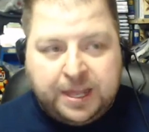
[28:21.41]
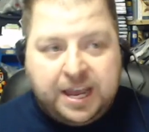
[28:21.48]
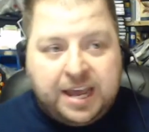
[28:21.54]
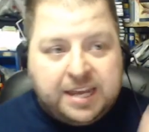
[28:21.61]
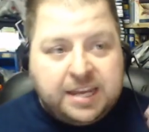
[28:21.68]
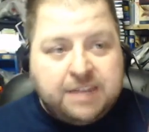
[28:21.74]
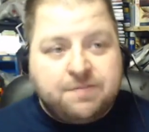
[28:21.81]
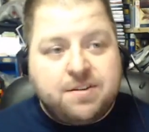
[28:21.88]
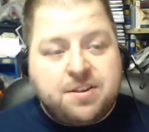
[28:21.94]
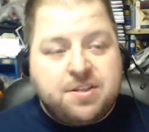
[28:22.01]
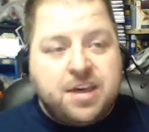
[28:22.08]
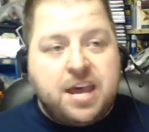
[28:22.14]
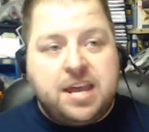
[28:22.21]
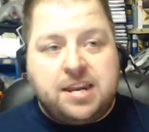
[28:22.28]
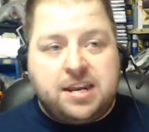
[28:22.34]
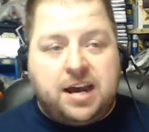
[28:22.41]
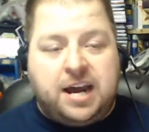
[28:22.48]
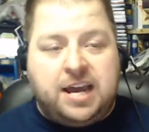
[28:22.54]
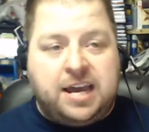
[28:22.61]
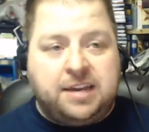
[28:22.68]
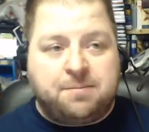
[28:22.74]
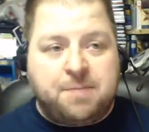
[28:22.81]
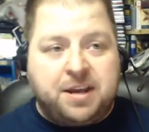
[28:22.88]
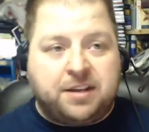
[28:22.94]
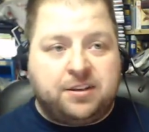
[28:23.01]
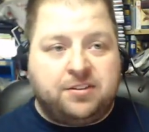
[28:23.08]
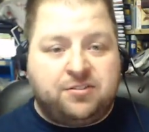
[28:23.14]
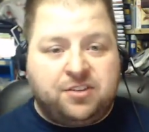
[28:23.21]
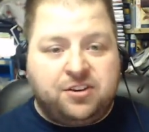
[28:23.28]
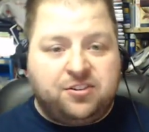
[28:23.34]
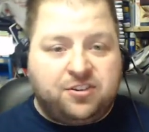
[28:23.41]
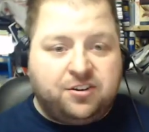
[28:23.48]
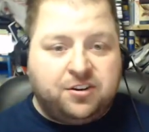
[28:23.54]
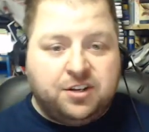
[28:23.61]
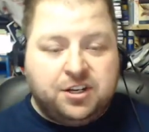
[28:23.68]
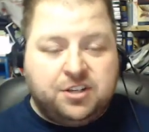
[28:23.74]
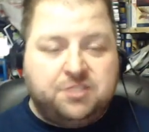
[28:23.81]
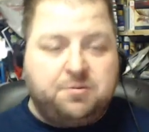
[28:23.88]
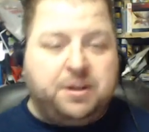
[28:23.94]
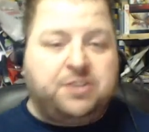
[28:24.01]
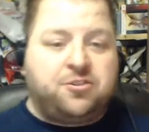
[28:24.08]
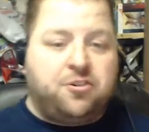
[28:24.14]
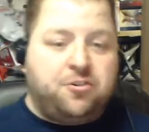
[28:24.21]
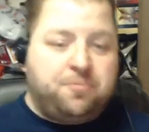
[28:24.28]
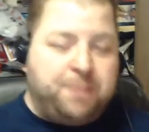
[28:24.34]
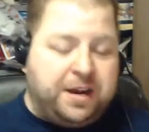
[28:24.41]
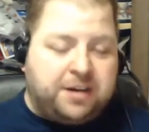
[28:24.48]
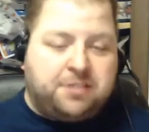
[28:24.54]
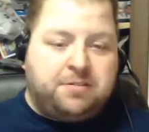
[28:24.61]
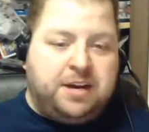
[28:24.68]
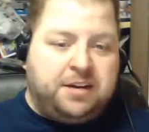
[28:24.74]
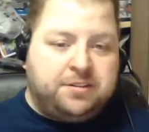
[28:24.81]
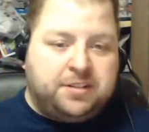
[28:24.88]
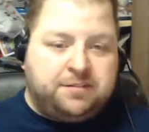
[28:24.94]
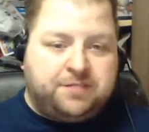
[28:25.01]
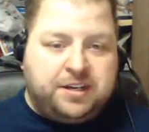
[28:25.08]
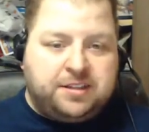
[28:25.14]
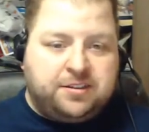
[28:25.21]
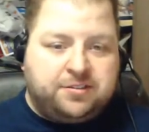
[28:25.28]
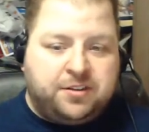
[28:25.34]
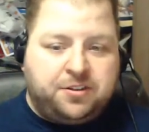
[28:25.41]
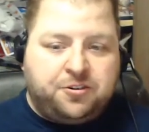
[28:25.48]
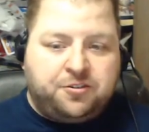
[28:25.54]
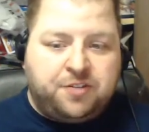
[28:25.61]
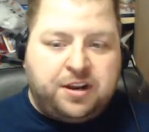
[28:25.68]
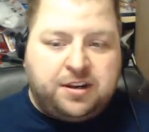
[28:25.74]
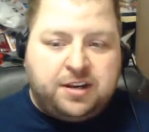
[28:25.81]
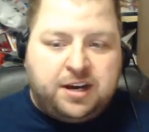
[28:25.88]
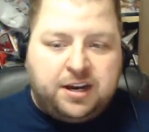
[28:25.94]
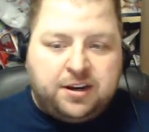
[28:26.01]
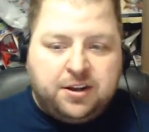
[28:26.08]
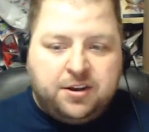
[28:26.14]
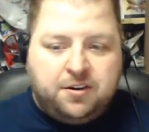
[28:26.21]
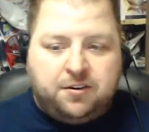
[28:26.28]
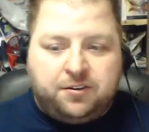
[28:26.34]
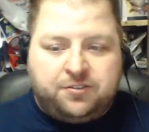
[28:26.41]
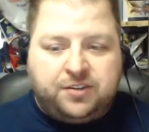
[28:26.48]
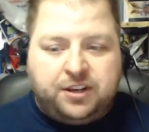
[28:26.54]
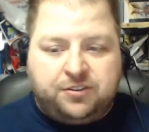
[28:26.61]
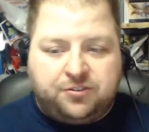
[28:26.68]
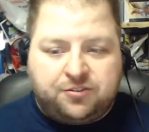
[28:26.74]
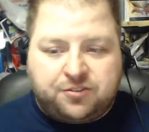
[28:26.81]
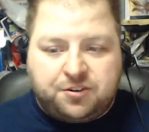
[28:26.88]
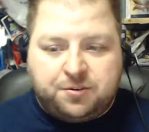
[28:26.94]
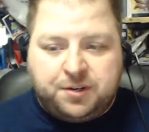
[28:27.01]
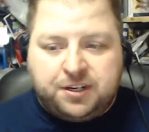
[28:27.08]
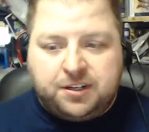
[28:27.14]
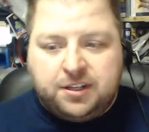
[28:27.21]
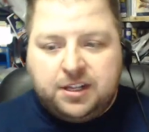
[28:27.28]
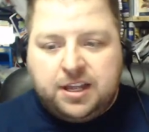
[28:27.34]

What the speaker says: And even then I had to make a decision. Do I turn back around and fight this other dreadnought or say, screw it?